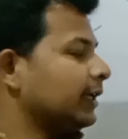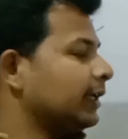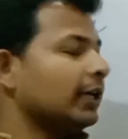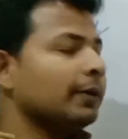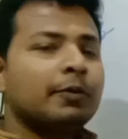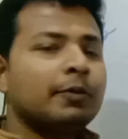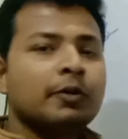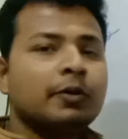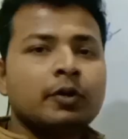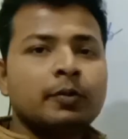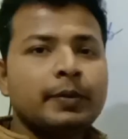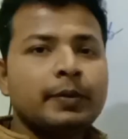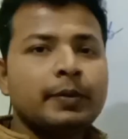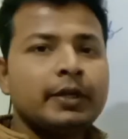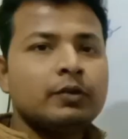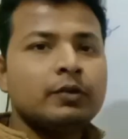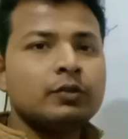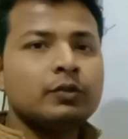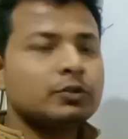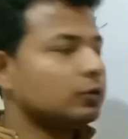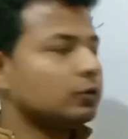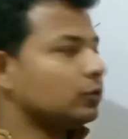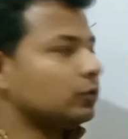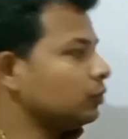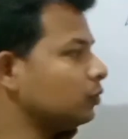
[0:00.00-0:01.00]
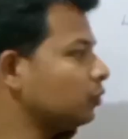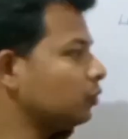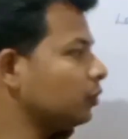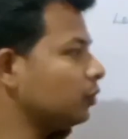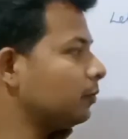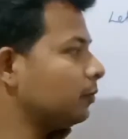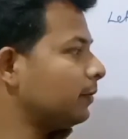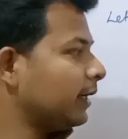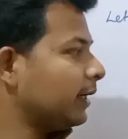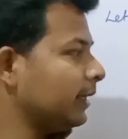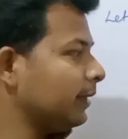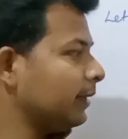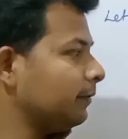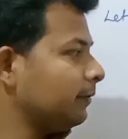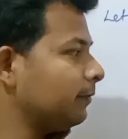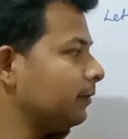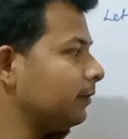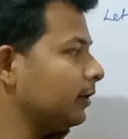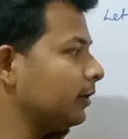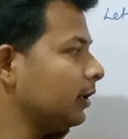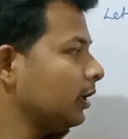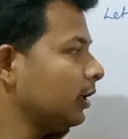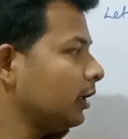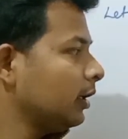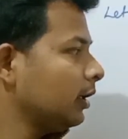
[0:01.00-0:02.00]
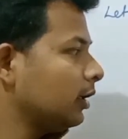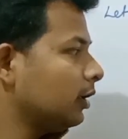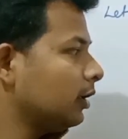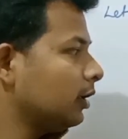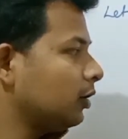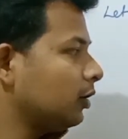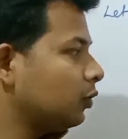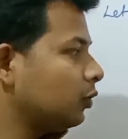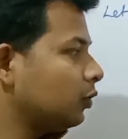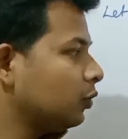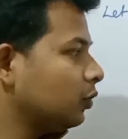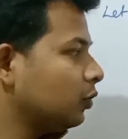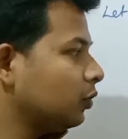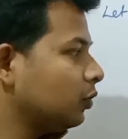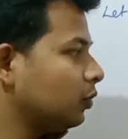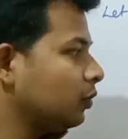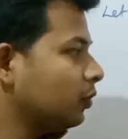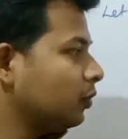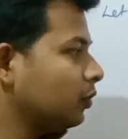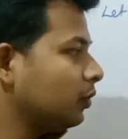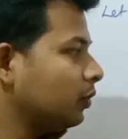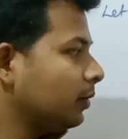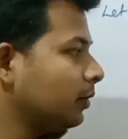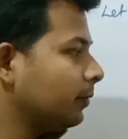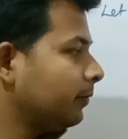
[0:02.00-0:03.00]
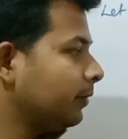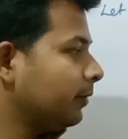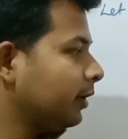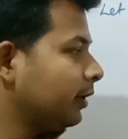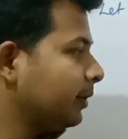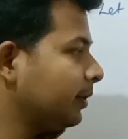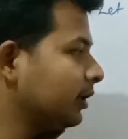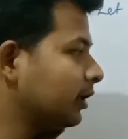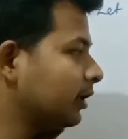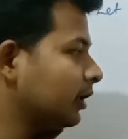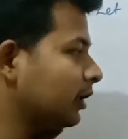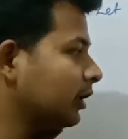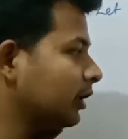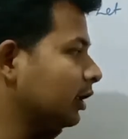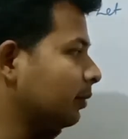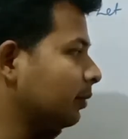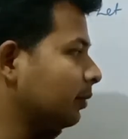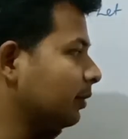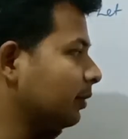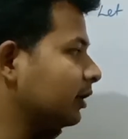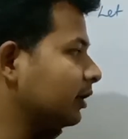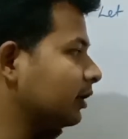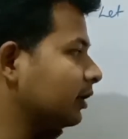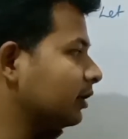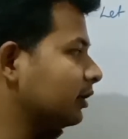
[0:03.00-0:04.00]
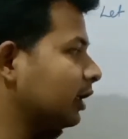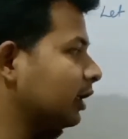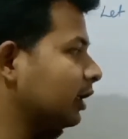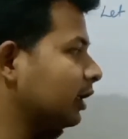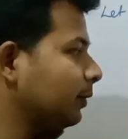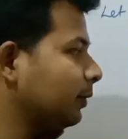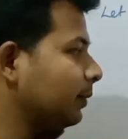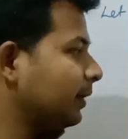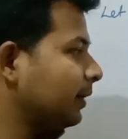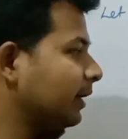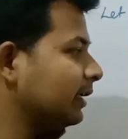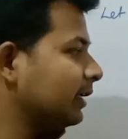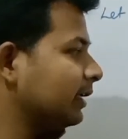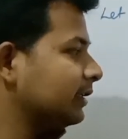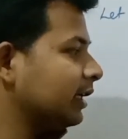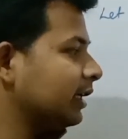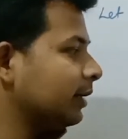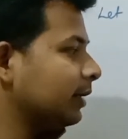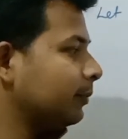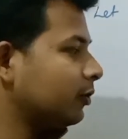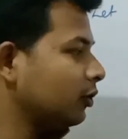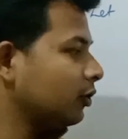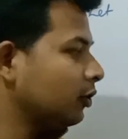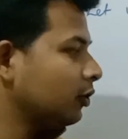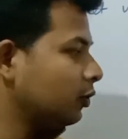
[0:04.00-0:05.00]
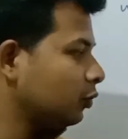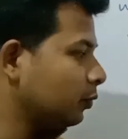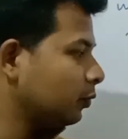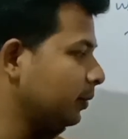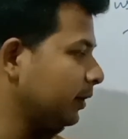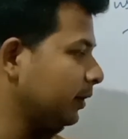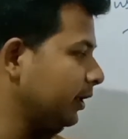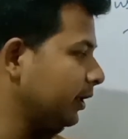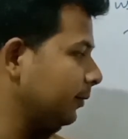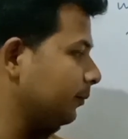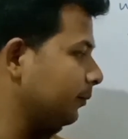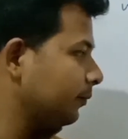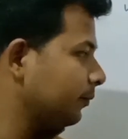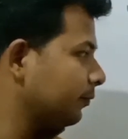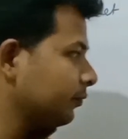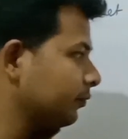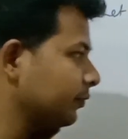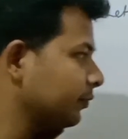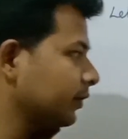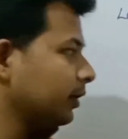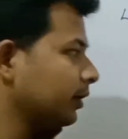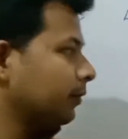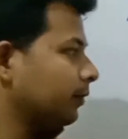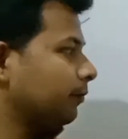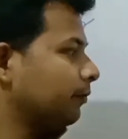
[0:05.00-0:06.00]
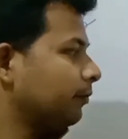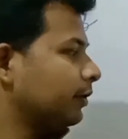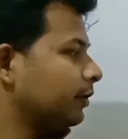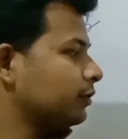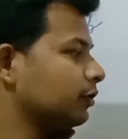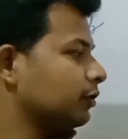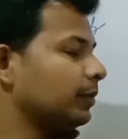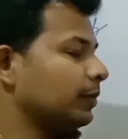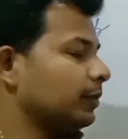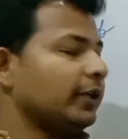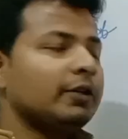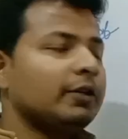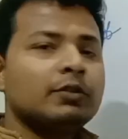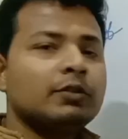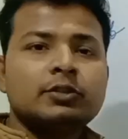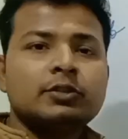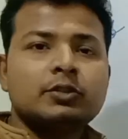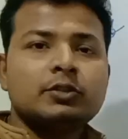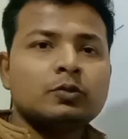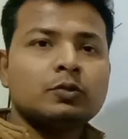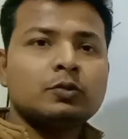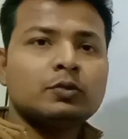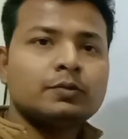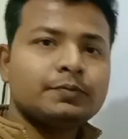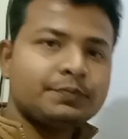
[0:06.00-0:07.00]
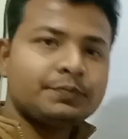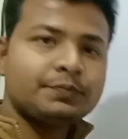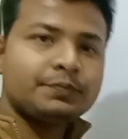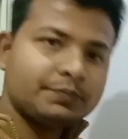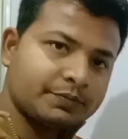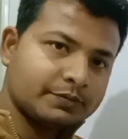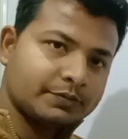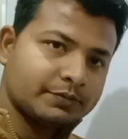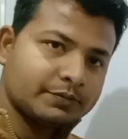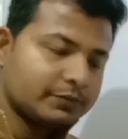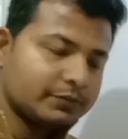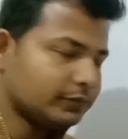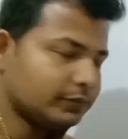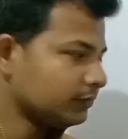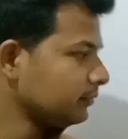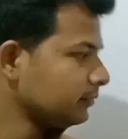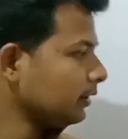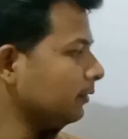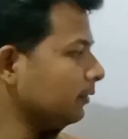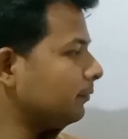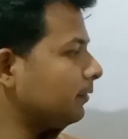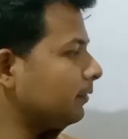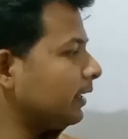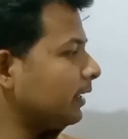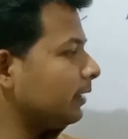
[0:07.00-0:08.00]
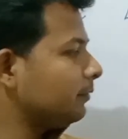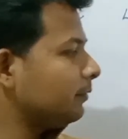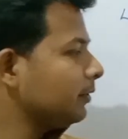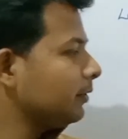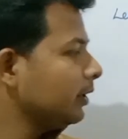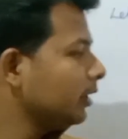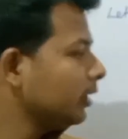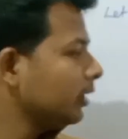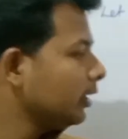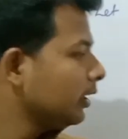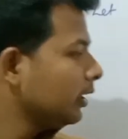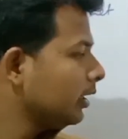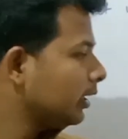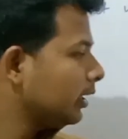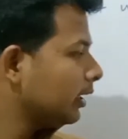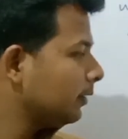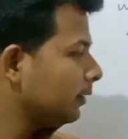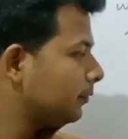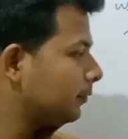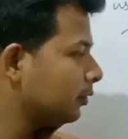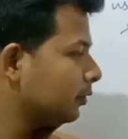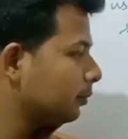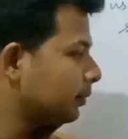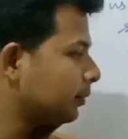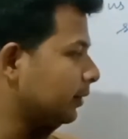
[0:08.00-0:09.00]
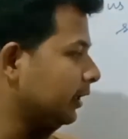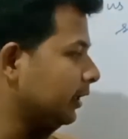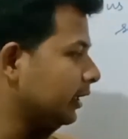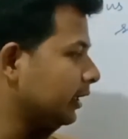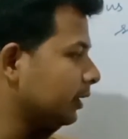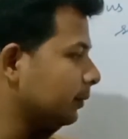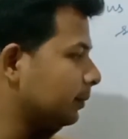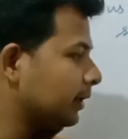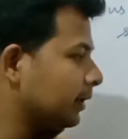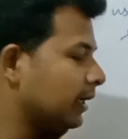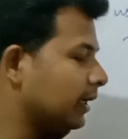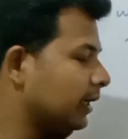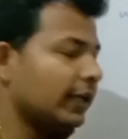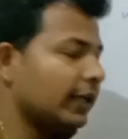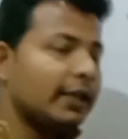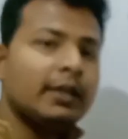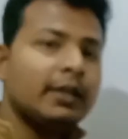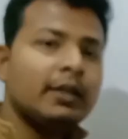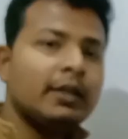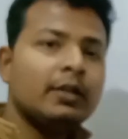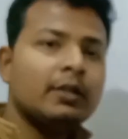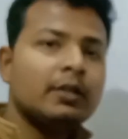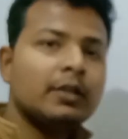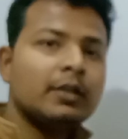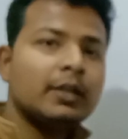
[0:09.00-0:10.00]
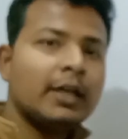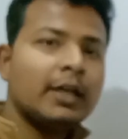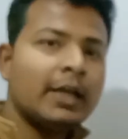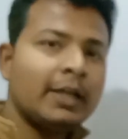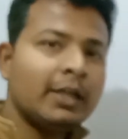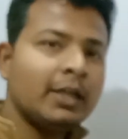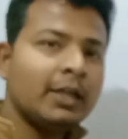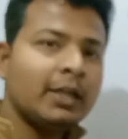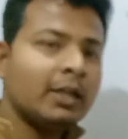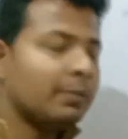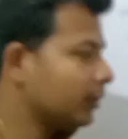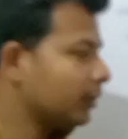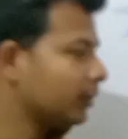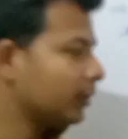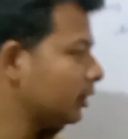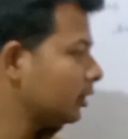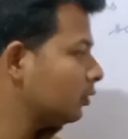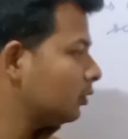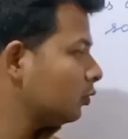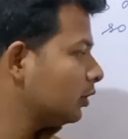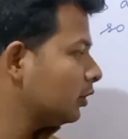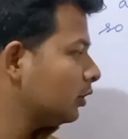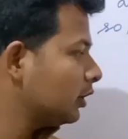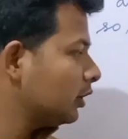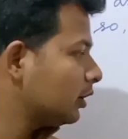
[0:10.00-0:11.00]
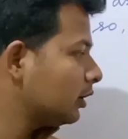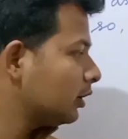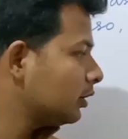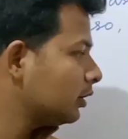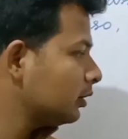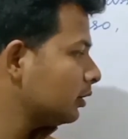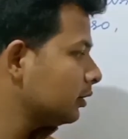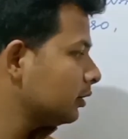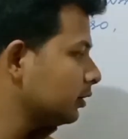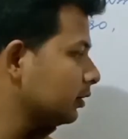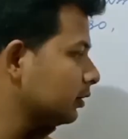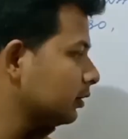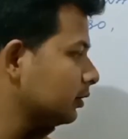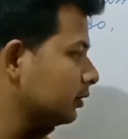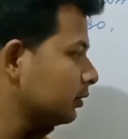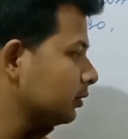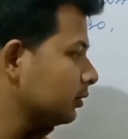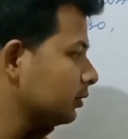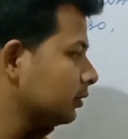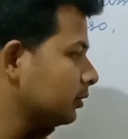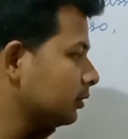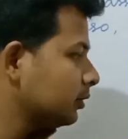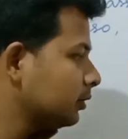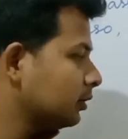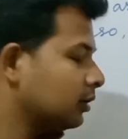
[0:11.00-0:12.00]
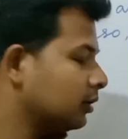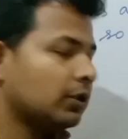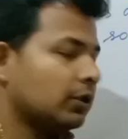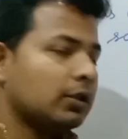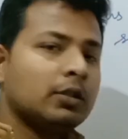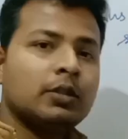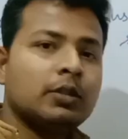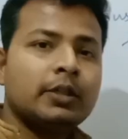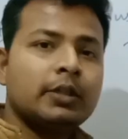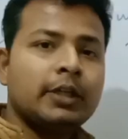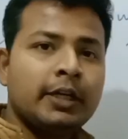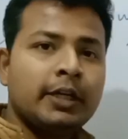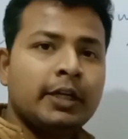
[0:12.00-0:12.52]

3b minus a upon b equals to 2 root 5. 2 will be in the denominator, 3b minus a upon 2b, which will be equals to 5. If you multiply any number to the